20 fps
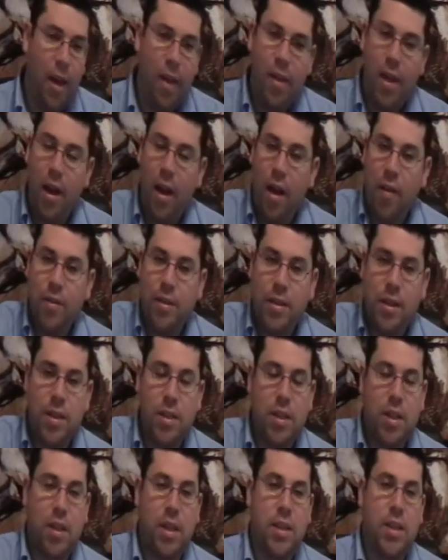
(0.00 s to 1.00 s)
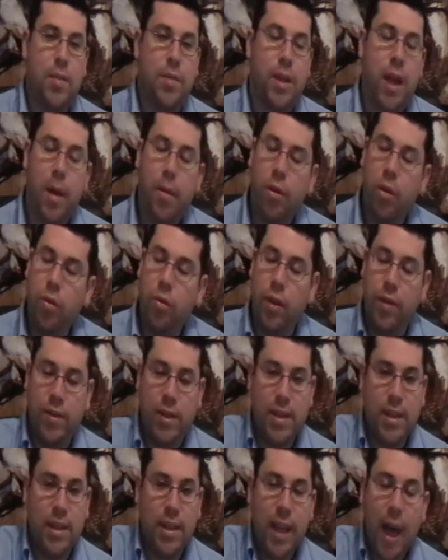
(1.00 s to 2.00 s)
Then all of a sudden, starting in September, they've
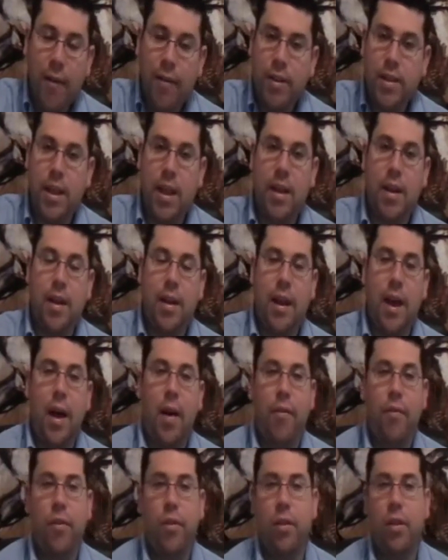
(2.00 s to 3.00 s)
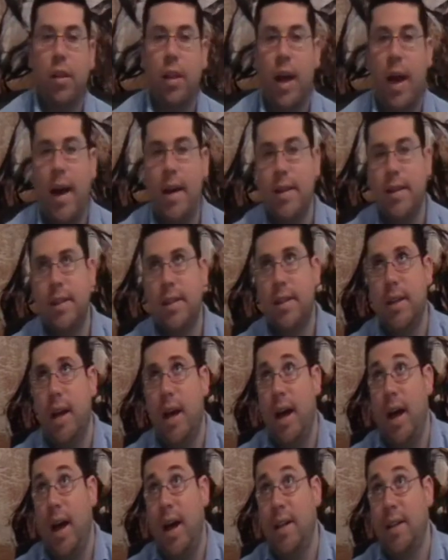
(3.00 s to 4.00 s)
just levitated now for the last
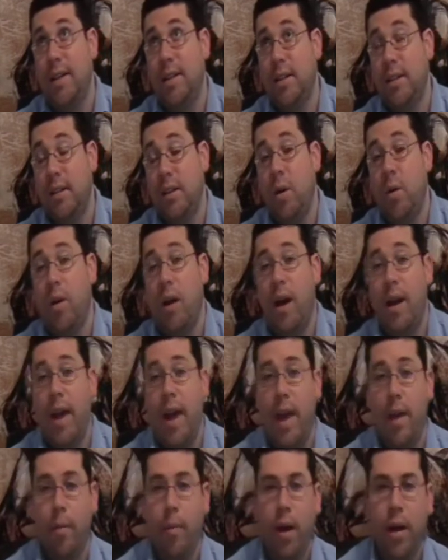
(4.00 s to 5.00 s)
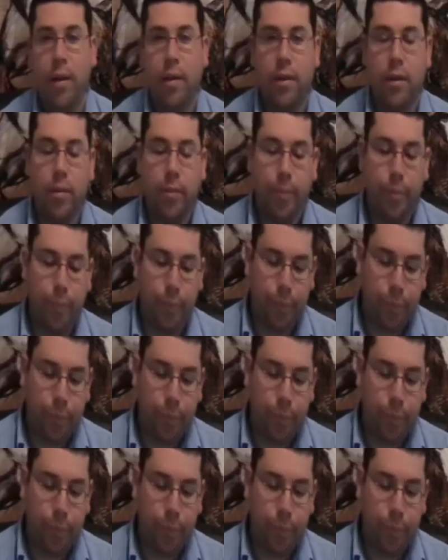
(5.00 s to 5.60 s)
going on 8 months.